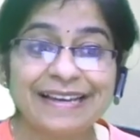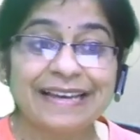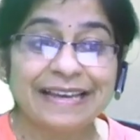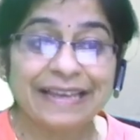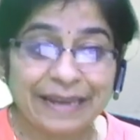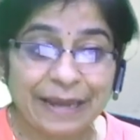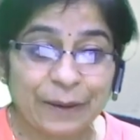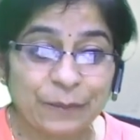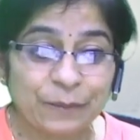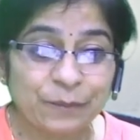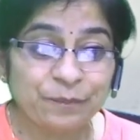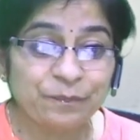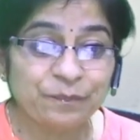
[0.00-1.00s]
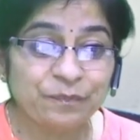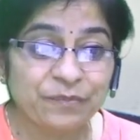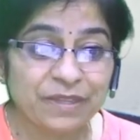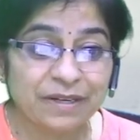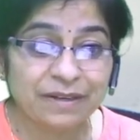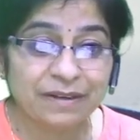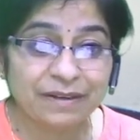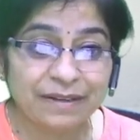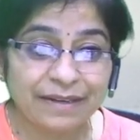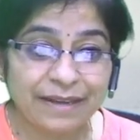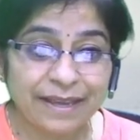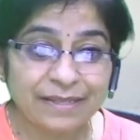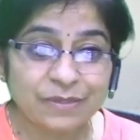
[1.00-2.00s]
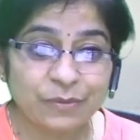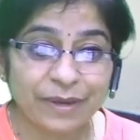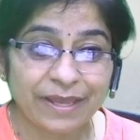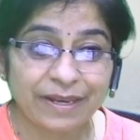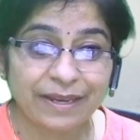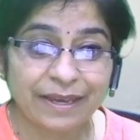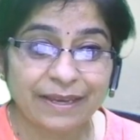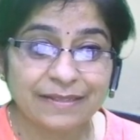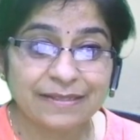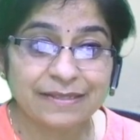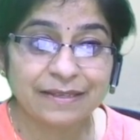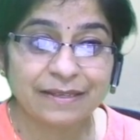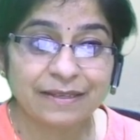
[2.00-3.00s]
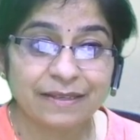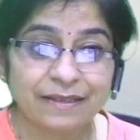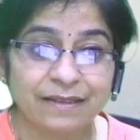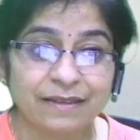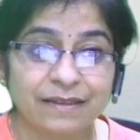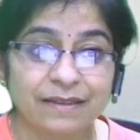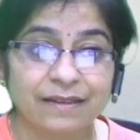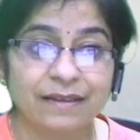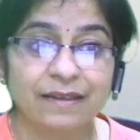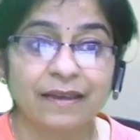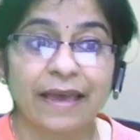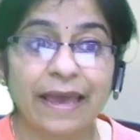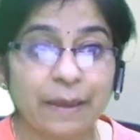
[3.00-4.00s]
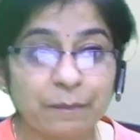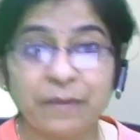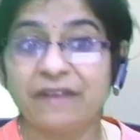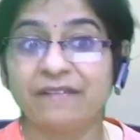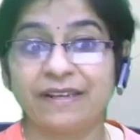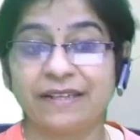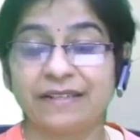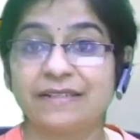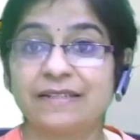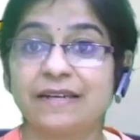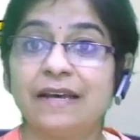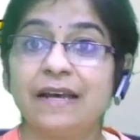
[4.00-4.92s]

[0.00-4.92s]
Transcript: Now, the next one is ambivalent.